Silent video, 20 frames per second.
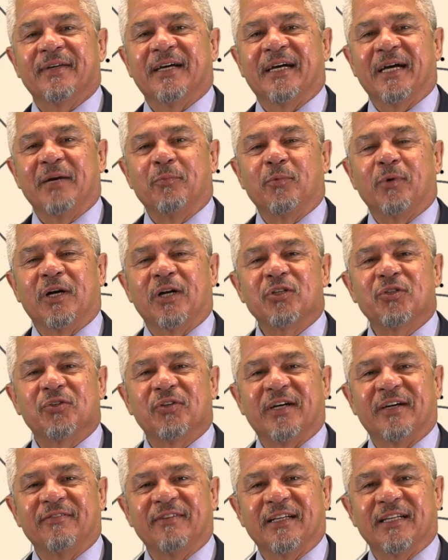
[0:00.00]
I'm Roger
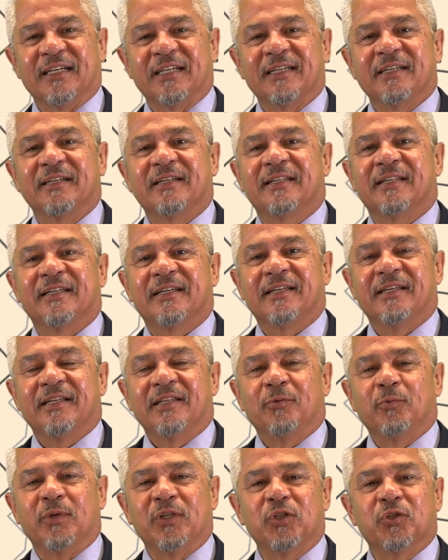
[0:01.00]
Avila,
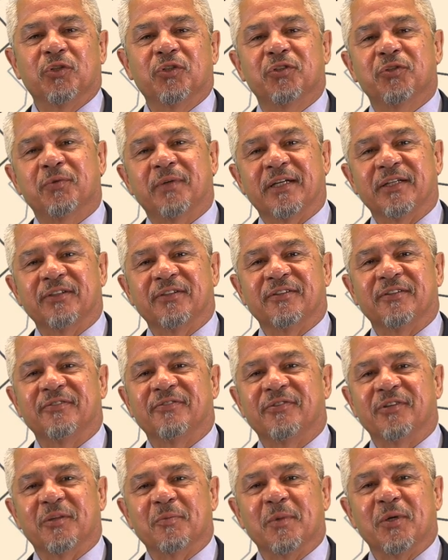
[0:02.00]
Regional Director
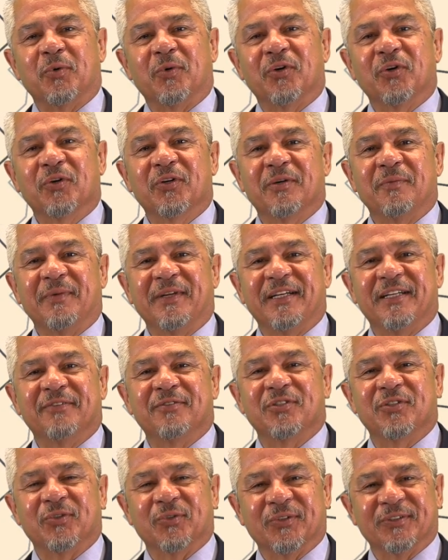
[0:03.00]
for the Monroe Community
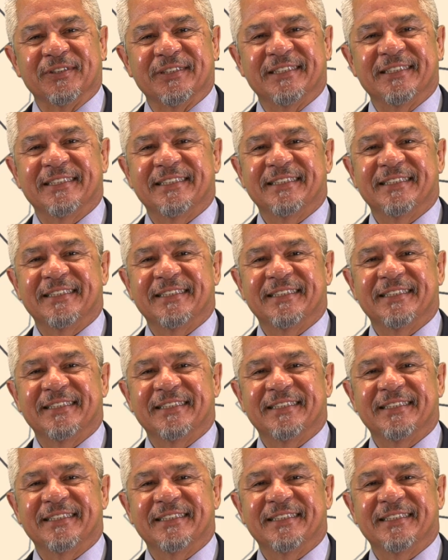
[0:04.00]
of Schools.